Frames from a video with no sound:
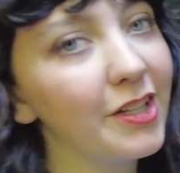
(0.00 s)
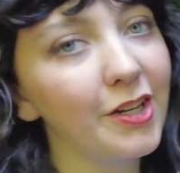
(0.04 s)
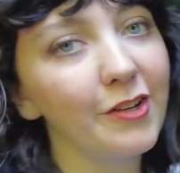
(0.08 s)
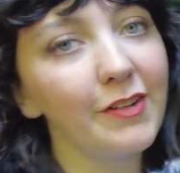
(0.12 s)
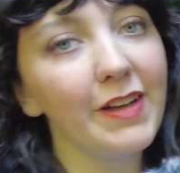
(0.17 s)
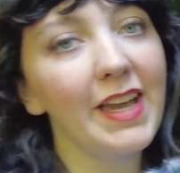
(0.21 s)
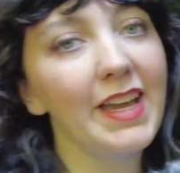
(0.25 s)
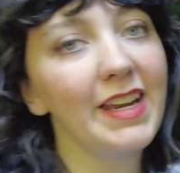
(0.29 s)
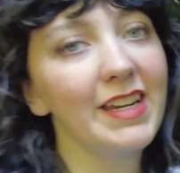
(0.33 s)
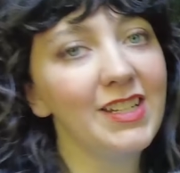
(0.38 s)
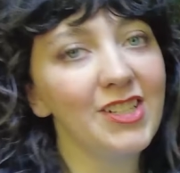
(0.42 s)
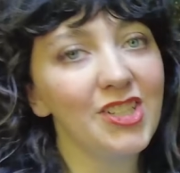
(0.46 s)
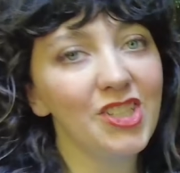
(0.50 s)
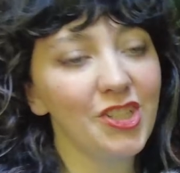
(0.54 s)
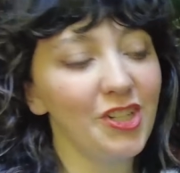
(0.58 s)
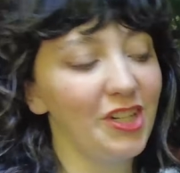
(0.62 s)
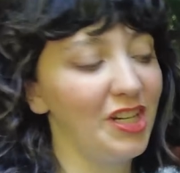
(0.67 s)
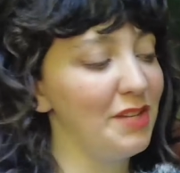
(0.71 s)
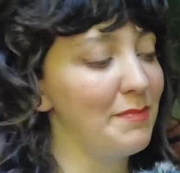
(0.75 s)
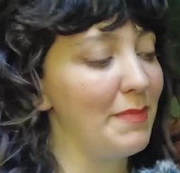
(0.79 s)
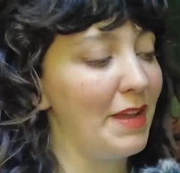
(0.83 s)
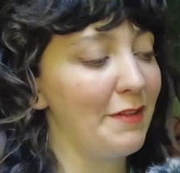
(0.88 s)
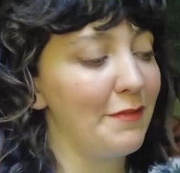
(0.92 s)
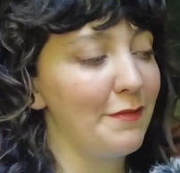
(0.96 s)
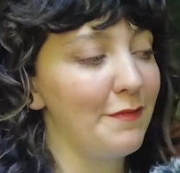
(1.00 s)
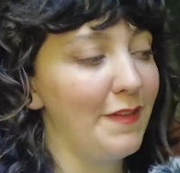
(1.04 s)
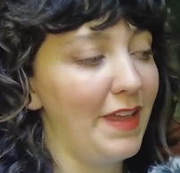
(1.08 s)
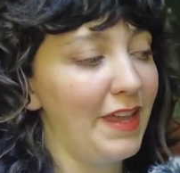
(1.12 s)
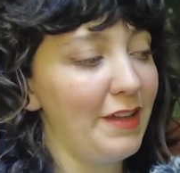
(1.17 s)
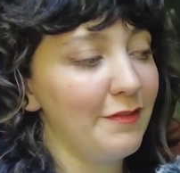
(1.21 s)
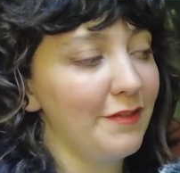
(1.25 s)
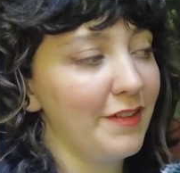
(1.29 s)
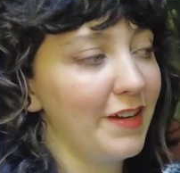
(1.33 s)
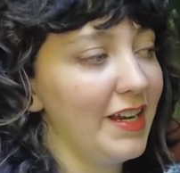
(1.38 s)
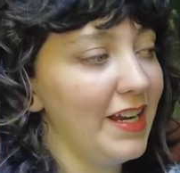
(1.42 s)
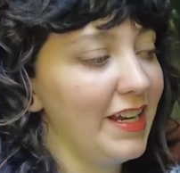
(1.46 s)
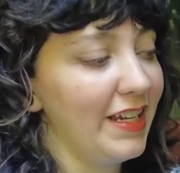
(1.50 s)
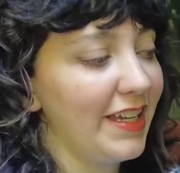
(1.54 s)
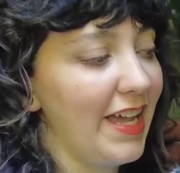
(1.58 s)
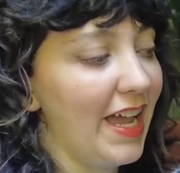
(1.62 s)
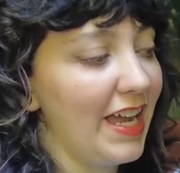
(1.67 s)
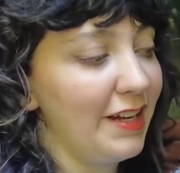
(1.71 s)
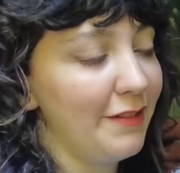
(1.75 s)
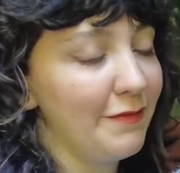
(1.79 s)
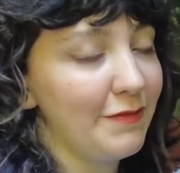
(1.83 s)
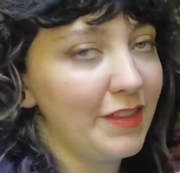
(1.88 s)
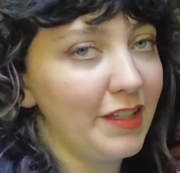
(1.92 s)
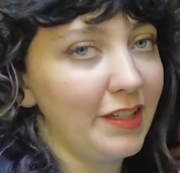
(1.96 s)
go ahead and show you my favorite and
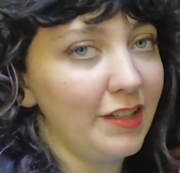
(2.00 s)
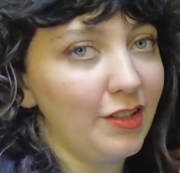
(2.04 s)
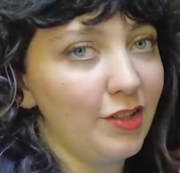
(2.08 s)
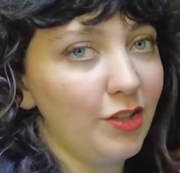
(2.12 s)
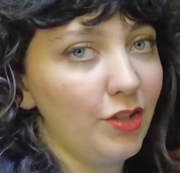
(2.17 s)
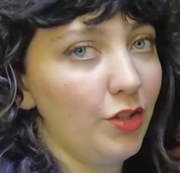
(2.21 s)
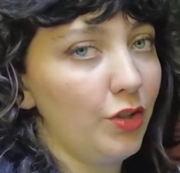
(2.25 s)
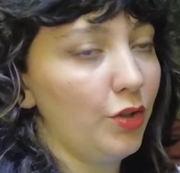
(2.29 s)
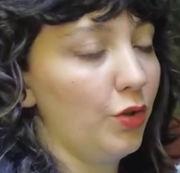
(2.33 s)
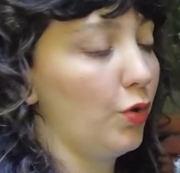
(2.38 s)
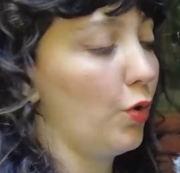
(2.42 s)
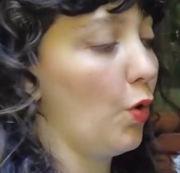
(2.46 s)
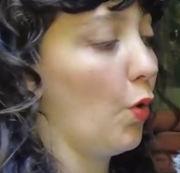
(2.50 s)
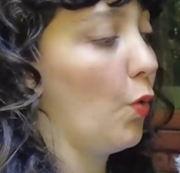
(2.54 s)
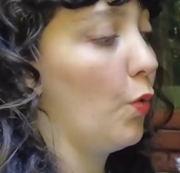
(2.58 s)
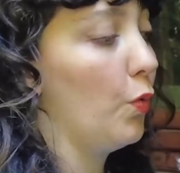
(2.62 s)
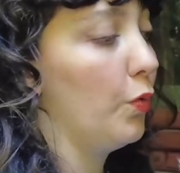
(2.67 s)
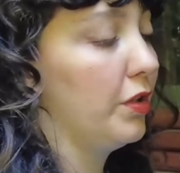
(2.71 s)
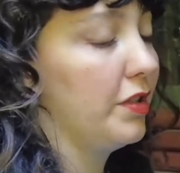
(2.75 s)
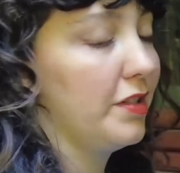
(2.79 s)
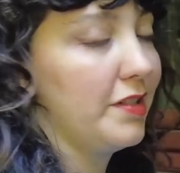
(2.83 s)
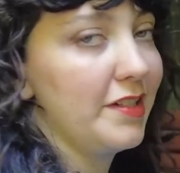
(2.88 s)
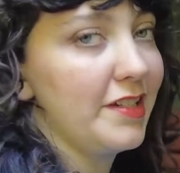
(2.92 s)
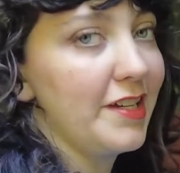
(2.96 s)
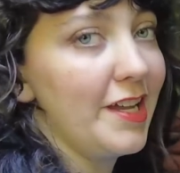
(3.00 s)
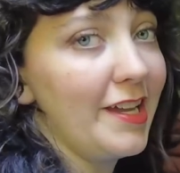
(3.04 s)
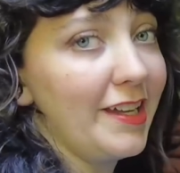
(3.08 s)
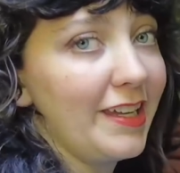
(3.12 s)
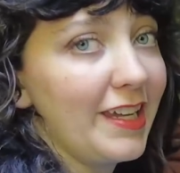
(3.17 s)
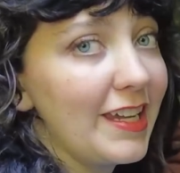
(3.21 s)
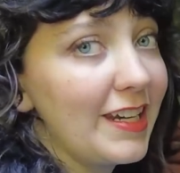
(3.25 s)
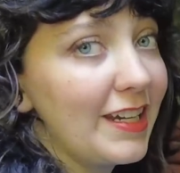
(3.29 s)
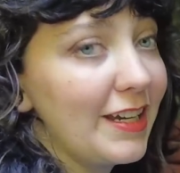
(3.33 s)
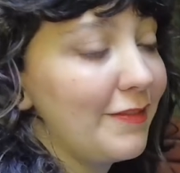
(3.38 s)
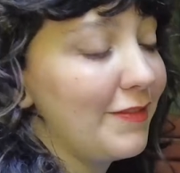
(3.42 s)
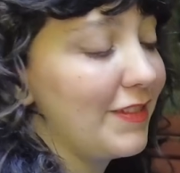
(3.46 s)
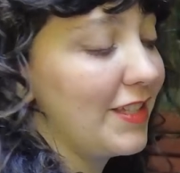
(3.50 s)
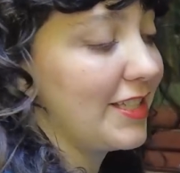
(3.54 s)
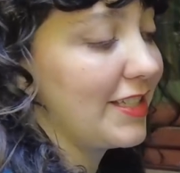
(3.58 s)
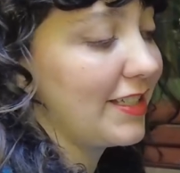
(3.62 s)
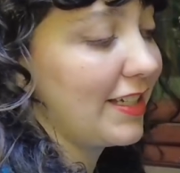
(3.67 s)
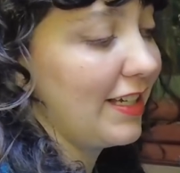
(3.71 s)
kind of the gold nugget of this